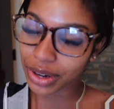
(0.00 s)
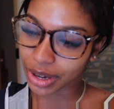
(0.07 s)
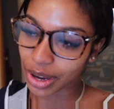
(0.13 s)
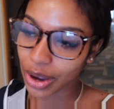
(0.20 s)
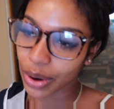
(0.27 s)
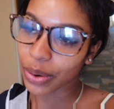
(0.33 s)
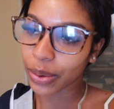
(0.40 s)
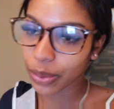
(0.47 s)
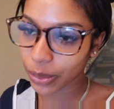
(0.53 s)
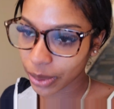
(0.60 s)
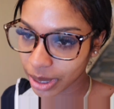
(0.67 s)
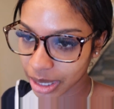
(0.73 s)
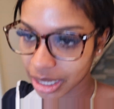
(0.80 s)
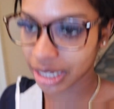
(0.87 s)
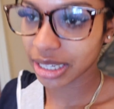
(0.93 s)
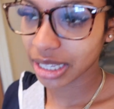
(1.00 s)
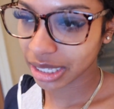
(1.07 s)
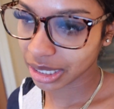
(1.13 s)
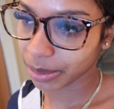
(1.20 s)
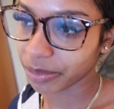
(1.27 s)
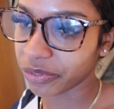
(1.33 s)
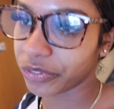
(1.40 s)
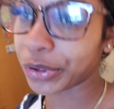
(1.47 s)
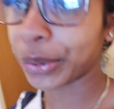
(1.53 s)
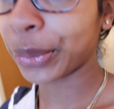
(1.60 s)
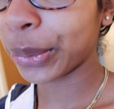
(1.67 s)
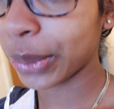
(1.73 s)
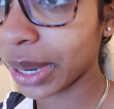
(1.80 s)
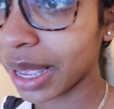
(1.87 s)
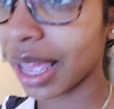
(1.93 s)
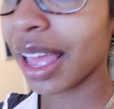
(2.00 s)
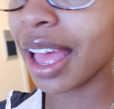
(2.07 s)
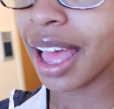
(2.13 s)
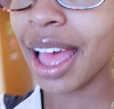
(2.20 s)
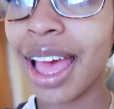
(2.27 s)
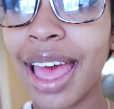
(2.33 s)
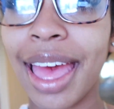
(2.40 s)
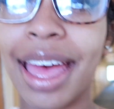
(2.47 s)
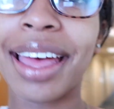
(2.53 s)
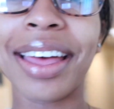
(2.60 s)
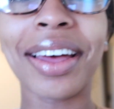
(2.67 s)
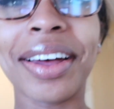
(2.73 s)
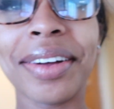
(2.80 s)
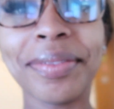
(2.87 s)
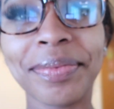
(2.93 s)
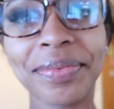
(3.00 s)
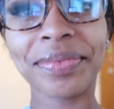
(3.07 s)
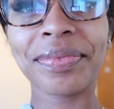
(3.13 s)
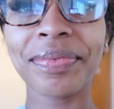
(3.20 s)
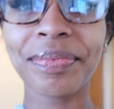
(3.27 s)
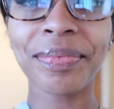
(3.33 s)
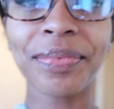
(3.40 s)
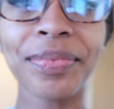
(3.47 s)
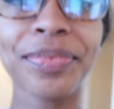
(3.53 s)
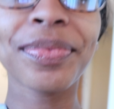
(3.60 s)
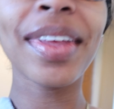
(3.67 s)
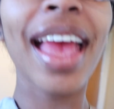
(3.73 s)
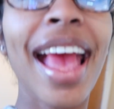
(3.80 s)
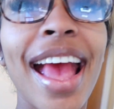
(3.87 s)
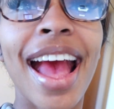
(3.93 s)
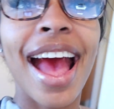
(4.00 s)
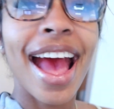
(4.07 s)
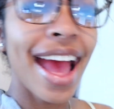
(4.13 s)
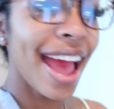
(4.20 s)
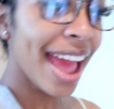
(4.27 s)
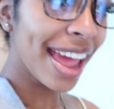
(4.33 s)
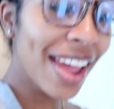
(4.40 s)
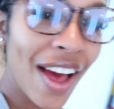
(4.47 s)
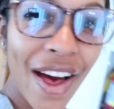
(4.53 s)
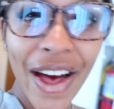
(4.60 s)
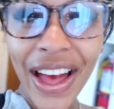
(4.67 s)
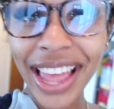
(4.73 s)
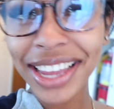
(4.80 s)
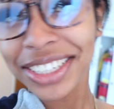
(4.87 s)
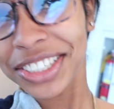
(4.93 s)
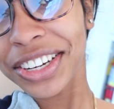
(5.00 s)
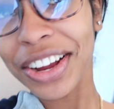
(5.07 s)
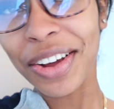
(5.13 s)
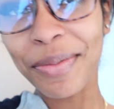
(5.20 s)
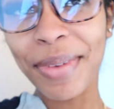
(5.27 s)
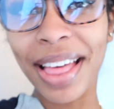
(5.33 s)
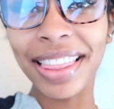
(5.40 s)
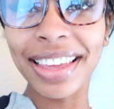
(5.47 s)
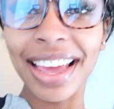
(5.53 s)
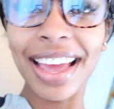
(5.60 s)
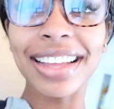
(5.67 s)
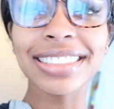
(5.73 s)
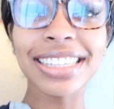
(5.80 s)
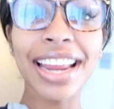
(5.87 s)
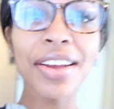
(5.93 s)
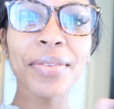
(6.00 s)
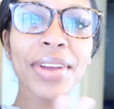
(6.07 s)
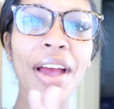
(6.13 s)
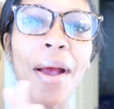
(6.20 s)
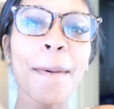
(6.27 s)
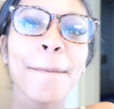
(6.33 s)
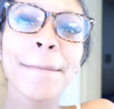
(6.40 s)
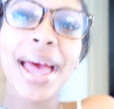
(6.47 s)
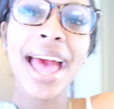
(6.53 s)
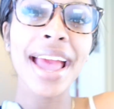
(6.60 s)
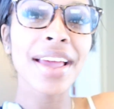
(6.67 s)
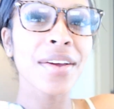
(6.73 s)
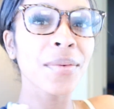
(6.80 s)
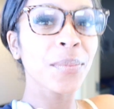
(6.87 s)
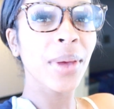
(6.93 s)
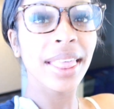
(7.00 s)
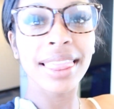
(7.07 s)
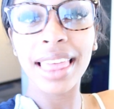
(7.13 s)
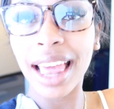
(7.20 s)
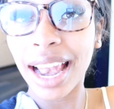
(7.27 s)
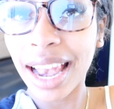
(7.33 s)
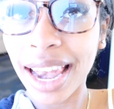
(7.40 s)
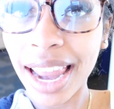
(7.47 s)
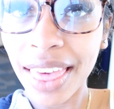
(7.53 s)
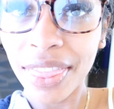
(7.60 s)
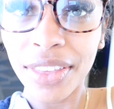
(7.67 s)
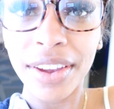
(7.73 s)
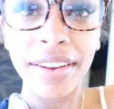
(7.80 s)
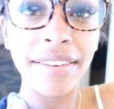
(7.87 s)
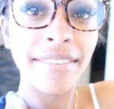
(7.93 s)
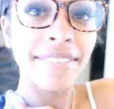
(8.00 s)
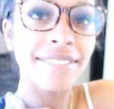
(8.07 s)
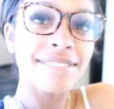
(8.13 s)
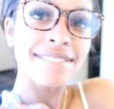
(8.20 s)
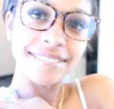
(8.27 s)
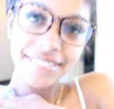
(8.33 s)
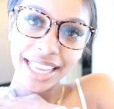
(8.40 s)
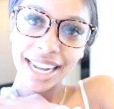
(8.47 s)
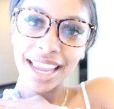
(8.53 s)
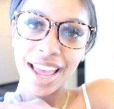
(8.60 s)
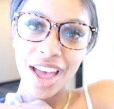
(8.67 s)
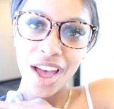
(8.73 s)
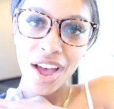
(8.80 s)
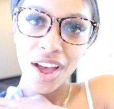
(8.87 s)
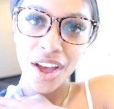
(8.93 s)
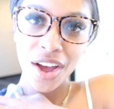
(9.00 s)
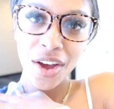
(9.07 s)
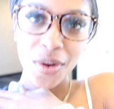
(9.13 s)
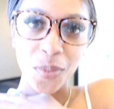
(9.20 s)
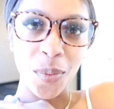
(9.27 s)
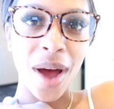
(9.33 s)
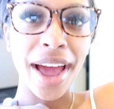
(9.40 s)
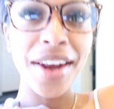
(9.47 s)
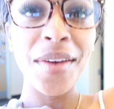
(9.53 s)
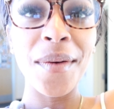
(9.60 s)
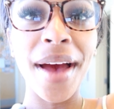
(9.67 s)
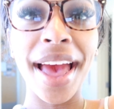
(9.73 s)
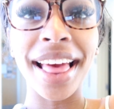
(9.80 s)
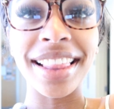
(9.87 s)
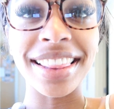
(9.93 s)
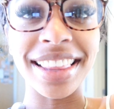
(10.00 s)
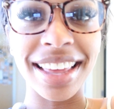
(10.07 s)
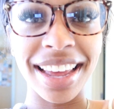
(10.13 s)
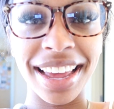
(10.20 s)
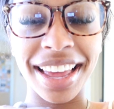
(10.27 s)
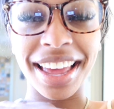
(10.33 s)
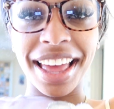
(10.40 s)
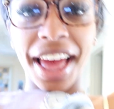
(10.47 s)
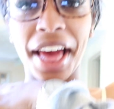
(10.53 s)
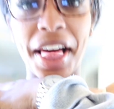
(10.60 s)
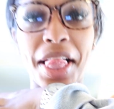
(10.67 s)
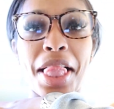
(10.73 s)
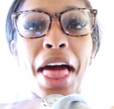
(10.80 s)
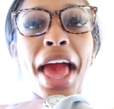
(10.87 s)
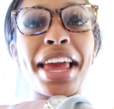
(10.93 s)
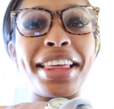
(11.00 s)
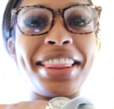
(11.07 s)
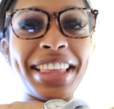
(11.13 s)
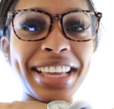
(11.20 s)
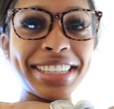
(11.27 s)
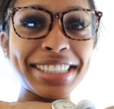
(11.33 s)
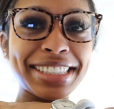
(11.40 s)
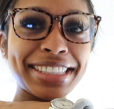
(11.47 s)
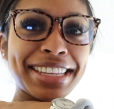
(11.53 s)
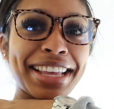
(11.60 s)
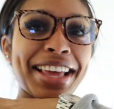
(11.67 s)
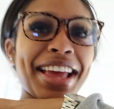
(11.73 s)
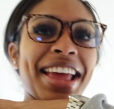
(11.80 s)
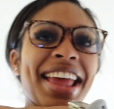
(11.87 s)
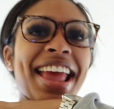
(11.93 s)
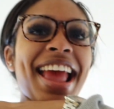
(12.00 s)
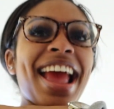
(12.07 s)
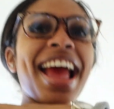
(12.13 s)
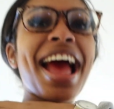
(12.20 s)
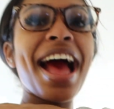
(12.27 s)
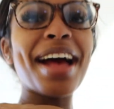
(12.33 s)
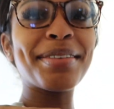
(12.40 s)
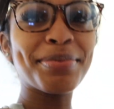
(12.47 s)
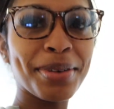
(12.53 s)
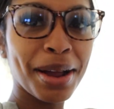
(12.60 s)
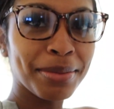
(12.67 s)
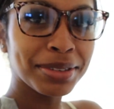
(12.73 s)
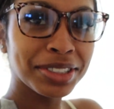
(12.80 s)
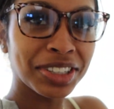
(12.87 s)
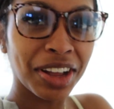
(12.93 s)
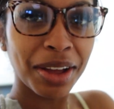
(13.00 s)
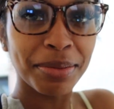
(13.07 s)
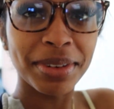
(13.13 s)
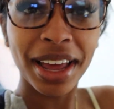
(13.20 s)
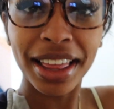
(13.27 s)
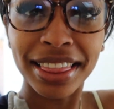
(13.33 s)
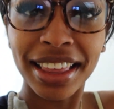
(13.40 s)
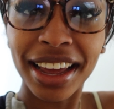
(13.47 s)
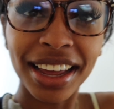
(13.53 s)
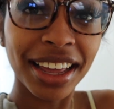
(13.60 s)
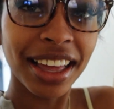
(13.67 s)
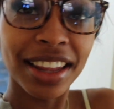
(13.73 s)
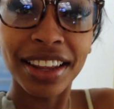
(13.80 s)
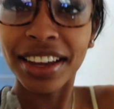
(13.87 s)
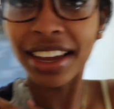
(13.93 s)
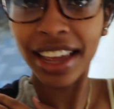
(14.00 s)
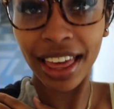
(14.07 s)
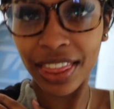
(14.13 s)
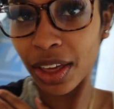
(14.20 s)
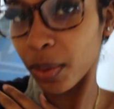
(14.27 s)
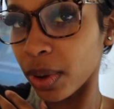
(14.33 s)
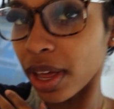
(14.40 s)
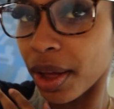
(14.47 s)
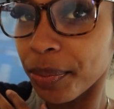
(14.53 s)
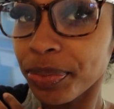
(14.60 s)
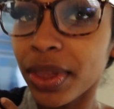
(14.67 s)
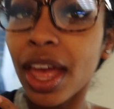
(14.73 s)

go get some food. Hey y'all, it's your girl Melia, and today we are back with another video. Why do I look like this? I promise y'all I'm not that color. Yeah, there we go.